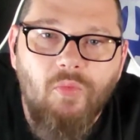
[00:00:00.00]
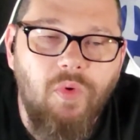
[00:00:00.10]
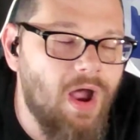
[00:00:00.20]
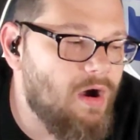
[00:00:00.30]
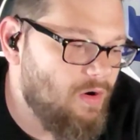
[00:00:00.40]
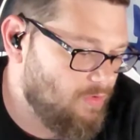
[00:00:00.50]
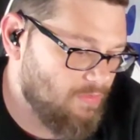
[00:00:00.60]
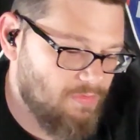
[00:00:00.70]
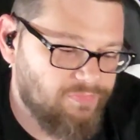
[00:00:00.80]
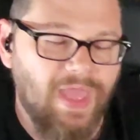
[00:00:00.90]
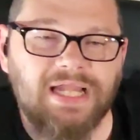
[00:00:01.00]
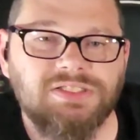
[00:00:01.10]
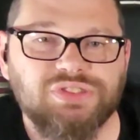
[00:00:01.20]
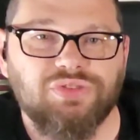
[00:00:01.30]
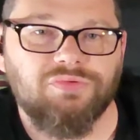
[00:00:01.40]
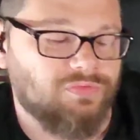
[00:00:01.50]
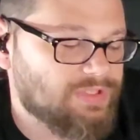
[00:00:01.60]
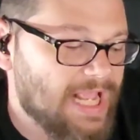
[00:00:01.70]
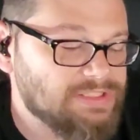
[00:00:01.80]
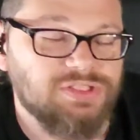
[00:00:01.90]
well, that's the
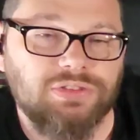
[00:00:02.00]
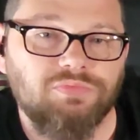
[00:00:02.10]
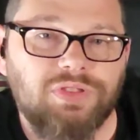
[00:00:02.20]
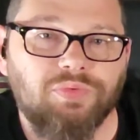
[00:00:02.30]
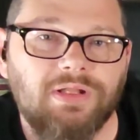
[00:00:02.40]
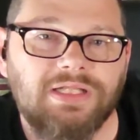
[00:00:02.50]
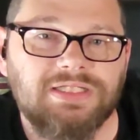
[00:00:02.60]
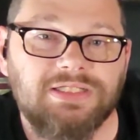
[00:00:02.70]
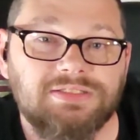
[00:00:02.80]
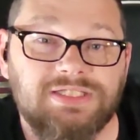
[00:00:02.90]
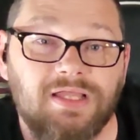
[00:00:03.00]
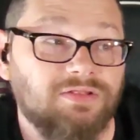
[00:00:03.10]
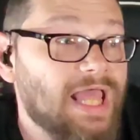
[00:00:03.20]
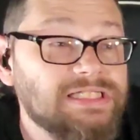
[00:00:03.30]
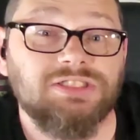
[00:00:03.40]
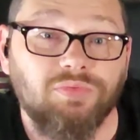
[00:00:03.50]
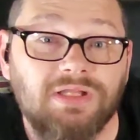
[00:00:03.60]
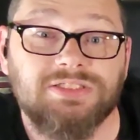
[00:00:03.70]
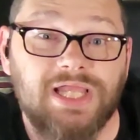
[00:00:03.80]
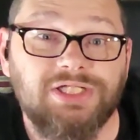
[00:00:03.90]

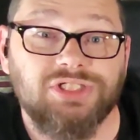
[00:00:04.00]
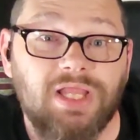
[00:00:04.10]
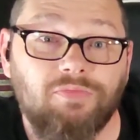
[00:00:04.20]
realization